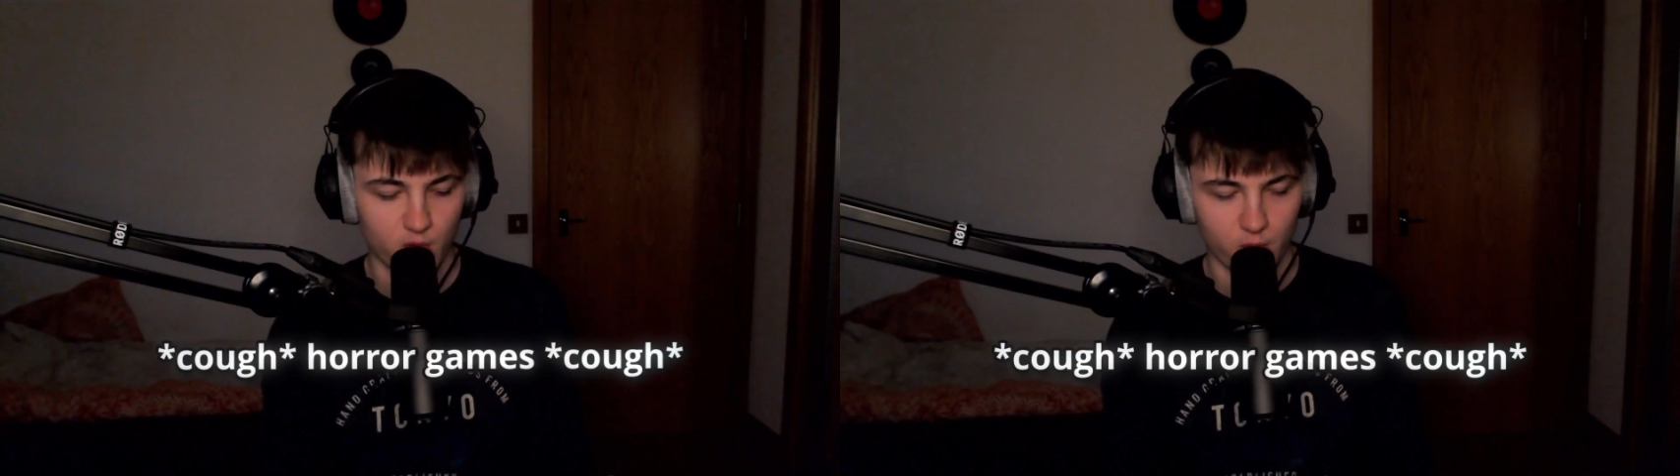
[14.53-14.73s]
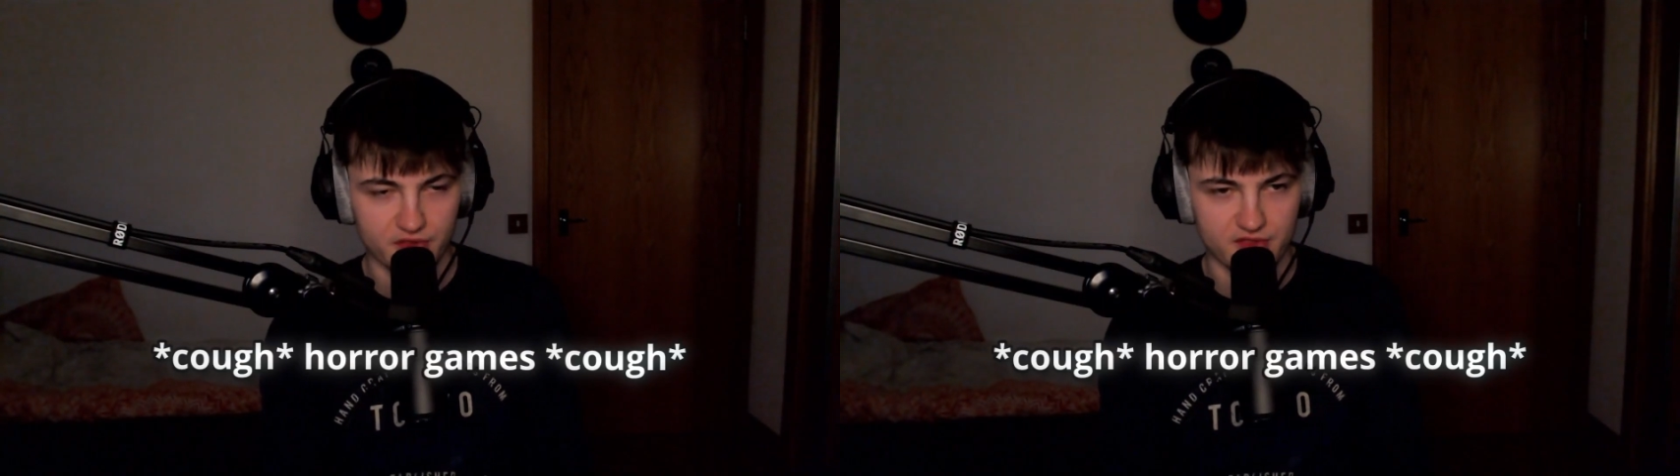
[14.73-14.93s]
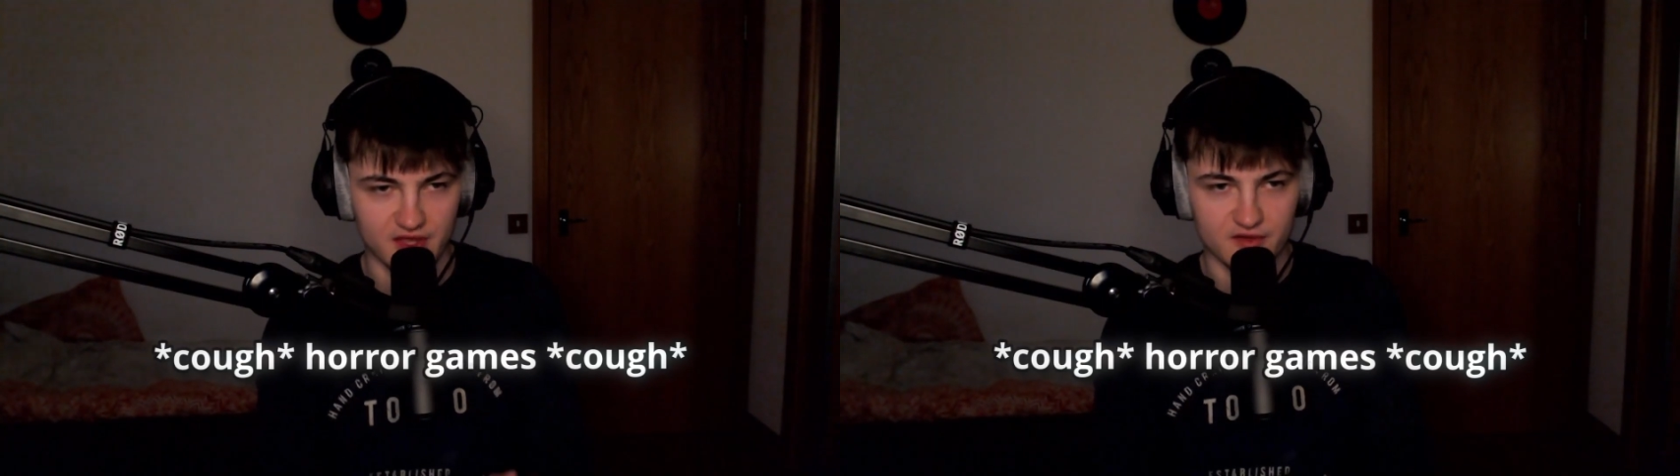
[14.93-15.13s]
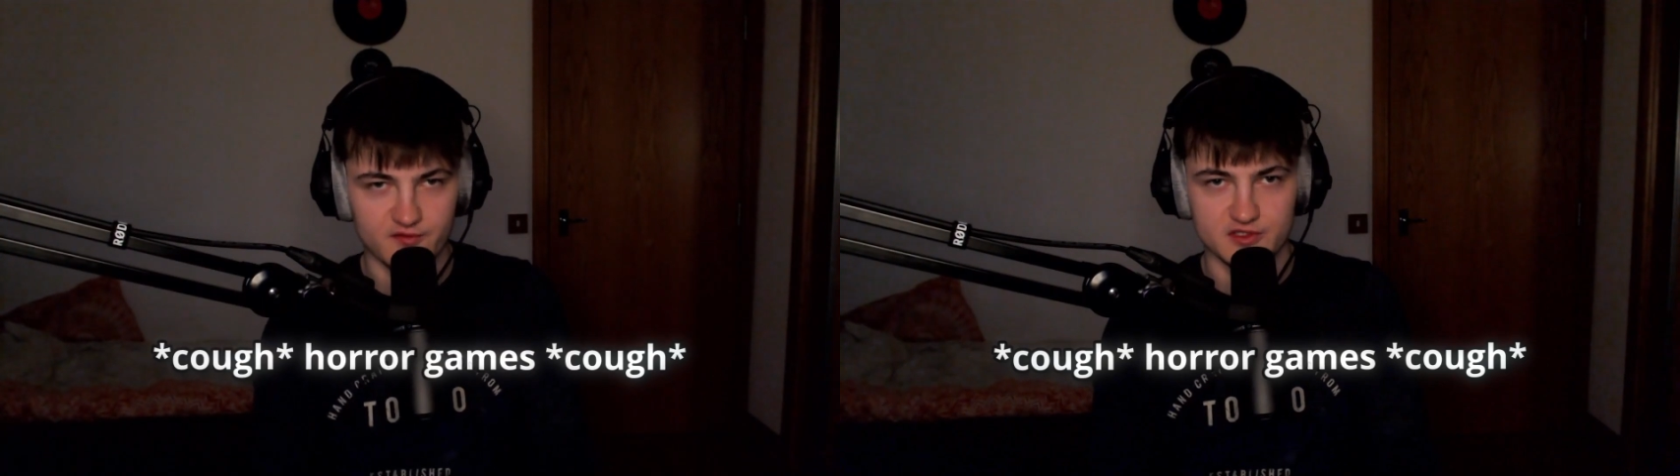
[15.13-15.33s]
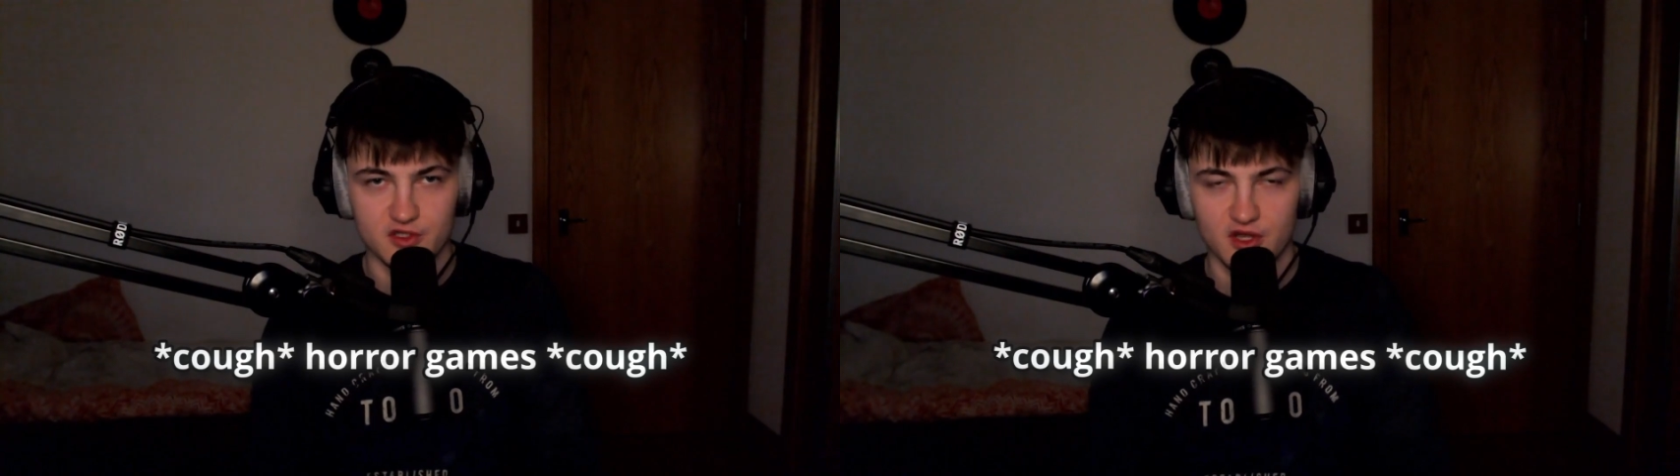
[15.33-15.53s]
one thing
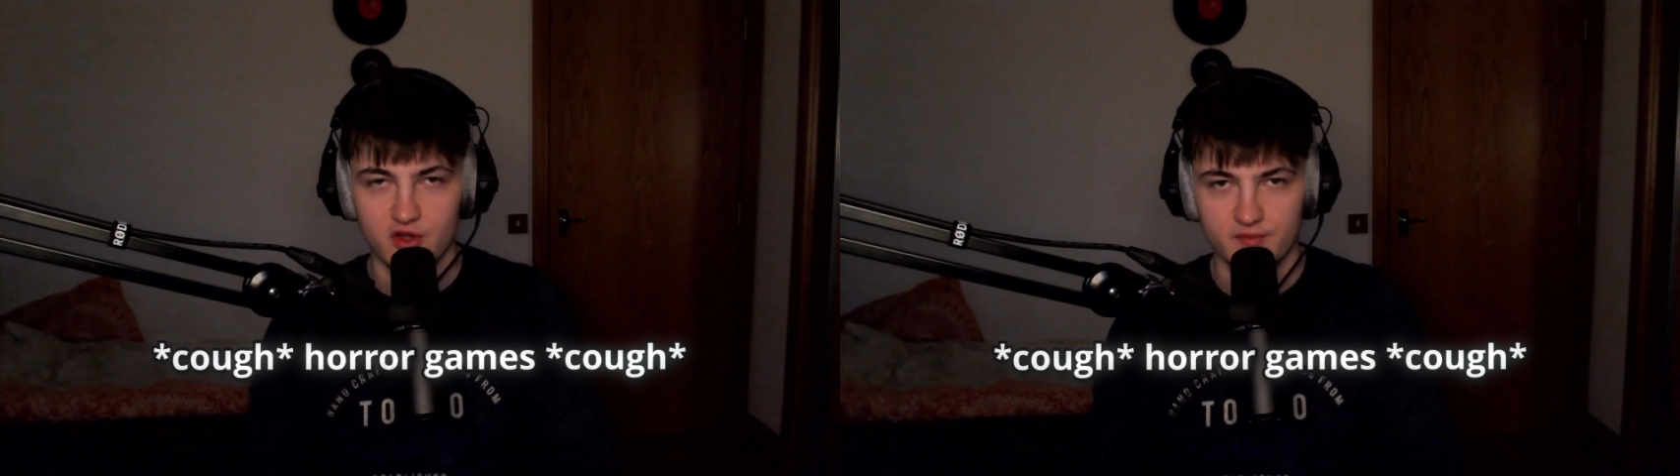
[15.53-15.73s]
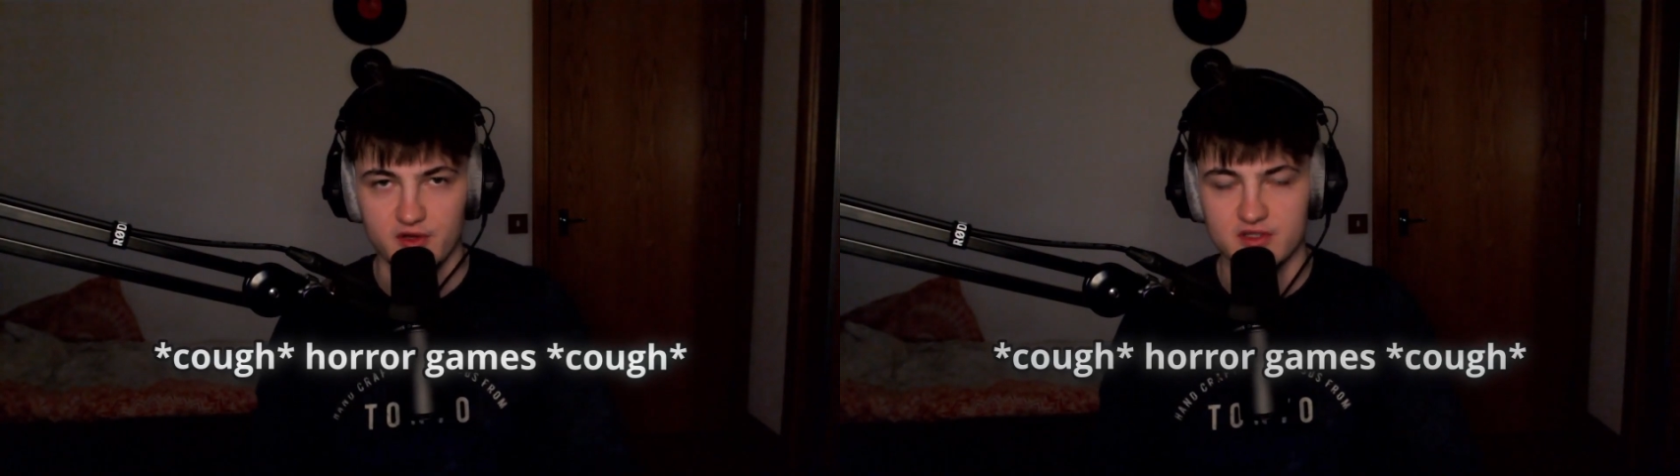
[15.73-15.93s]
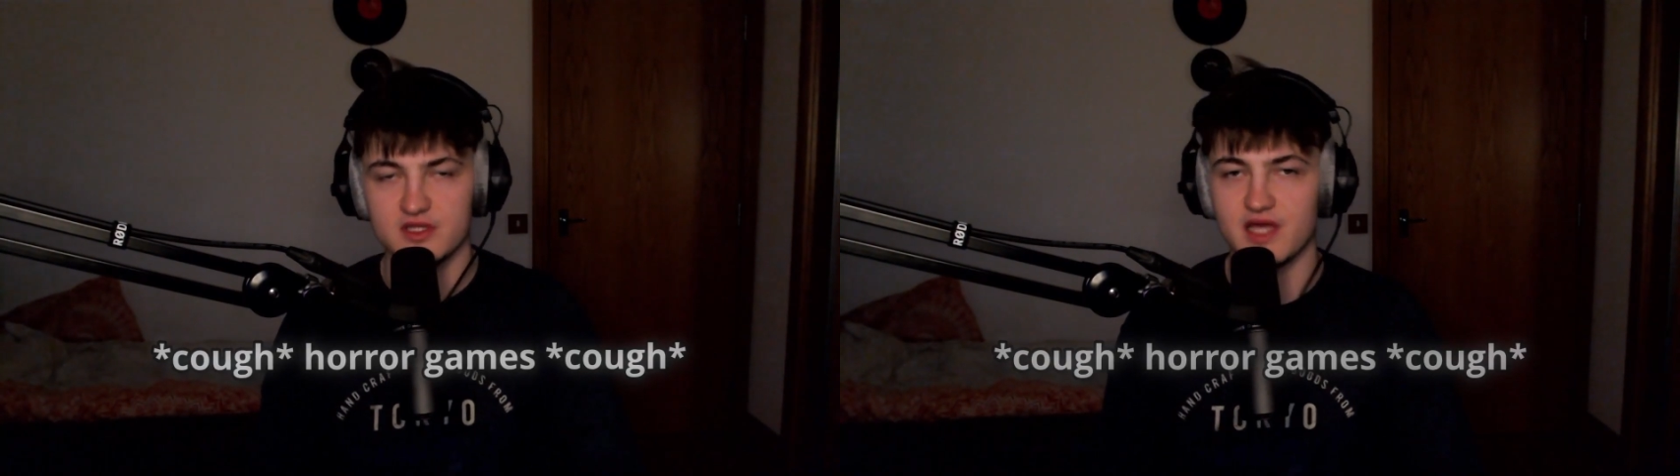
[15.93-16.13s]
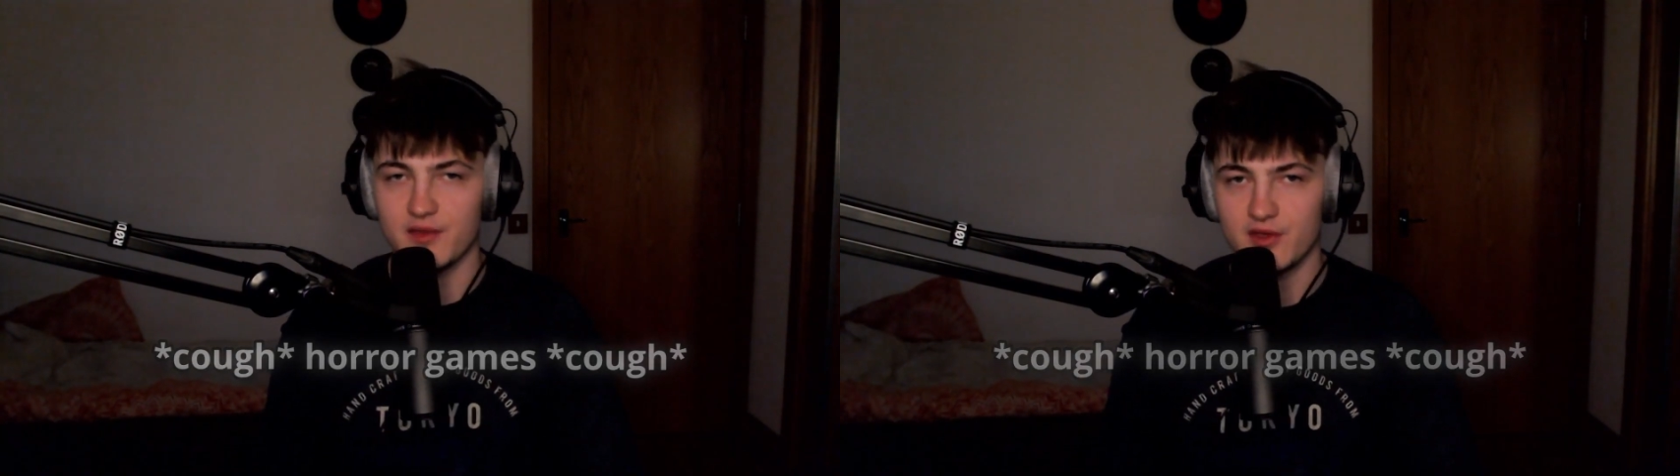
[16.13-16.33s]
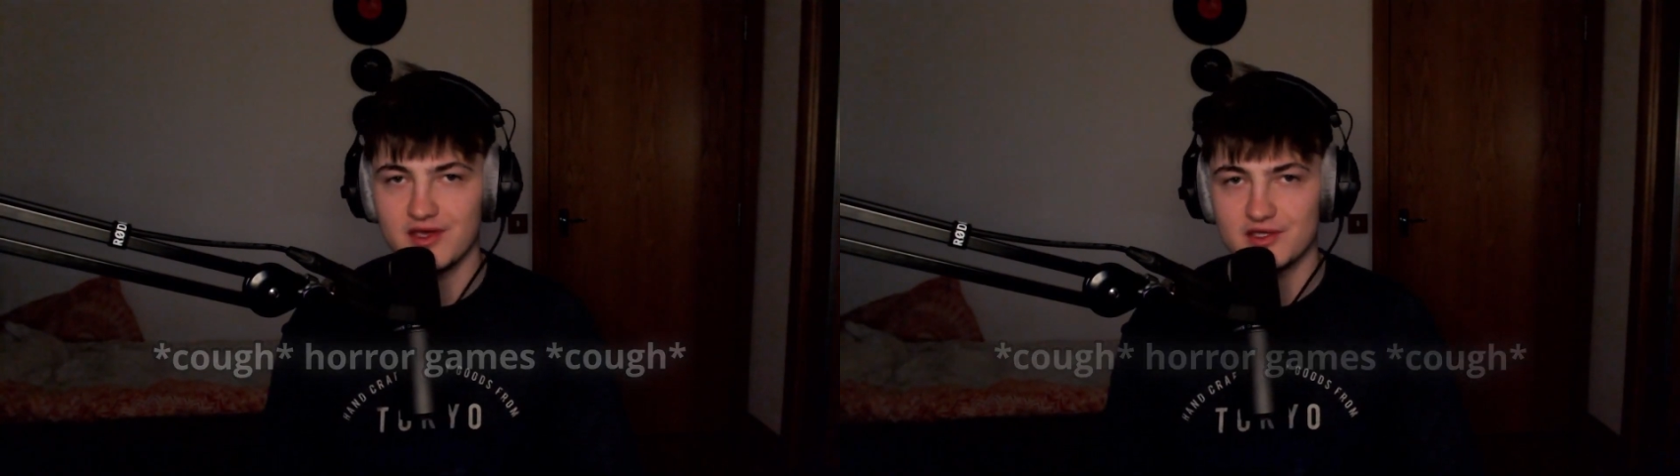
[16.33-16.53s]
for such a long period of time.